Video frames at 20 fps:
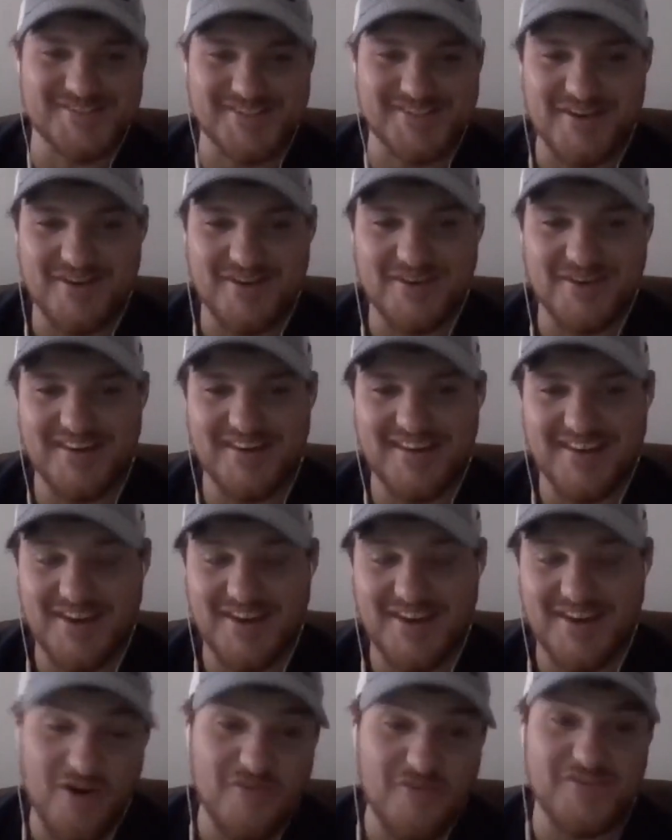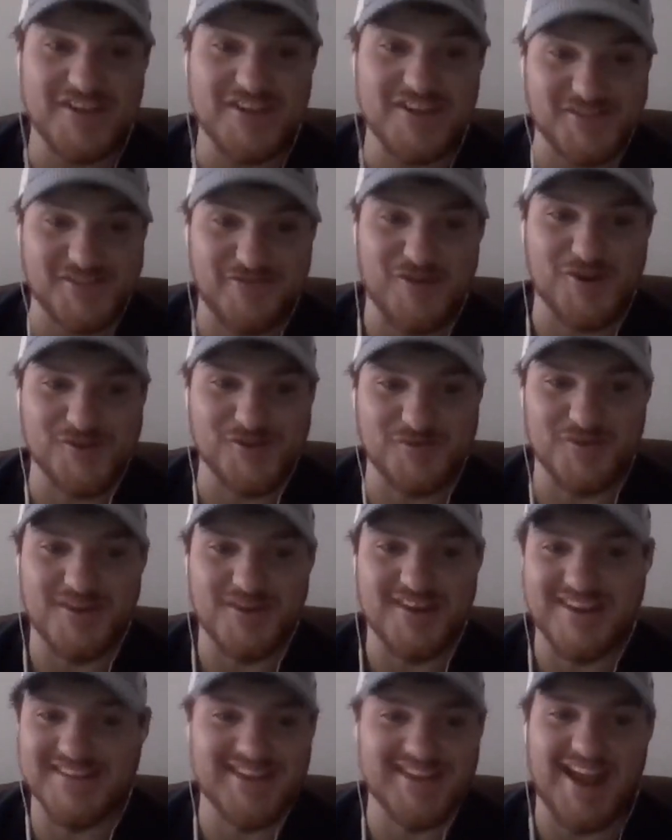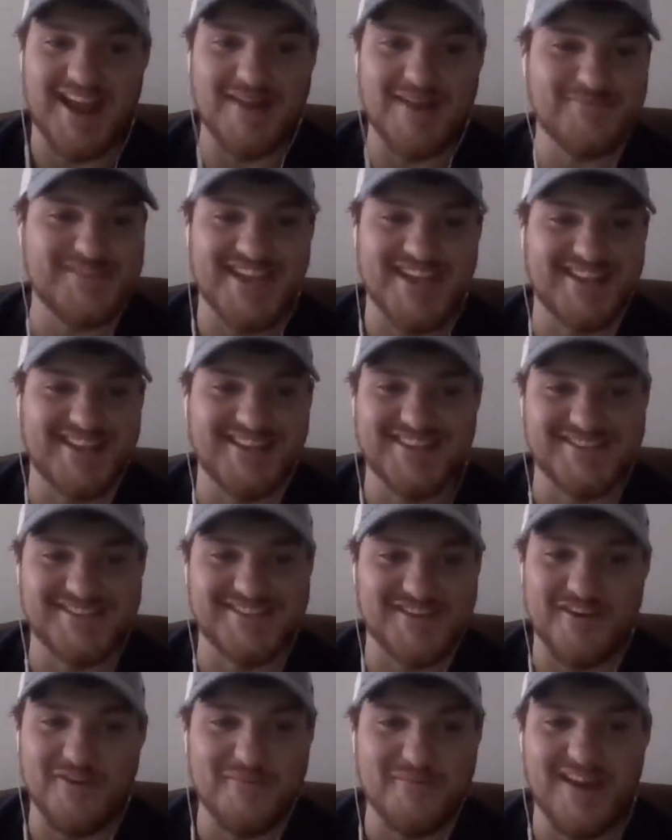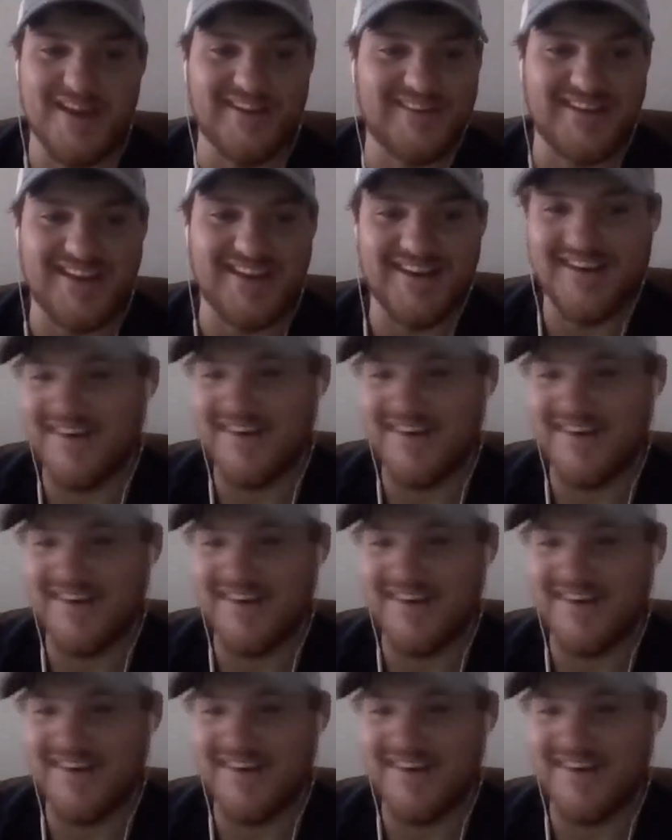So Ovi's first one. He's like, I'm taking this home. I don't care.